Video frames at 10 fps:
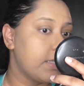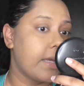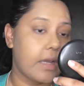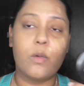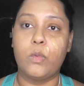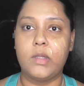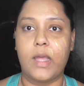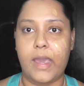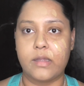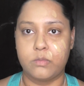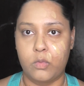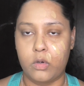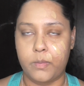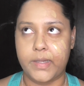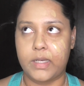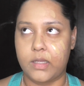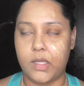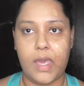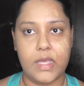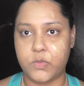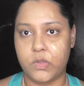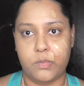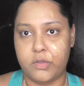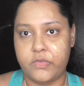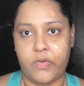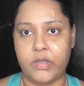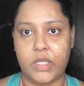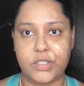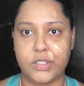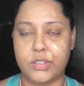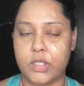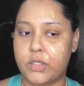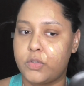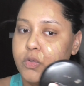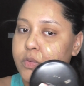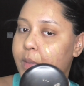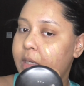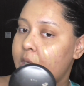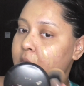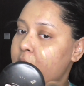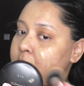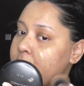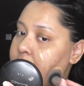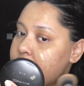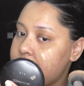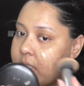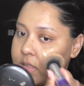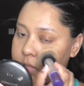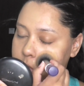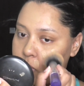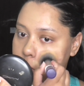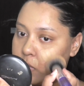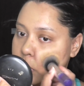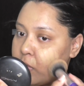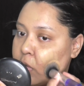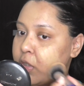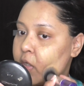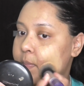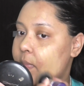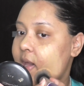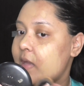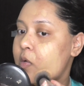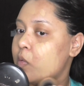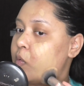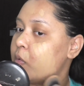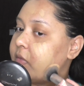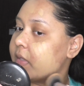Like, I will add more, but as with most foundations I do, but this doesn't look bad at all.